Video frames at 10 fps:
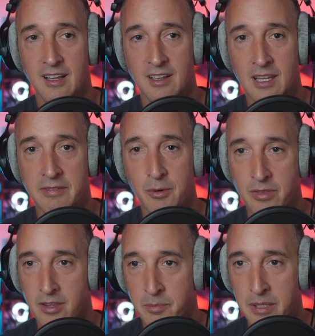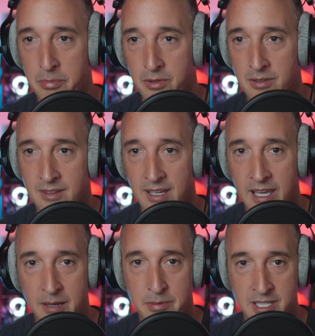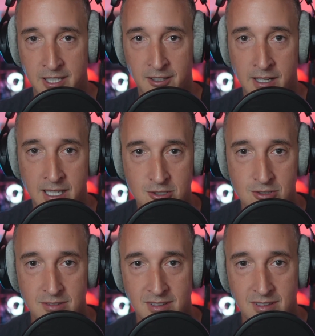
living with other people at a particular age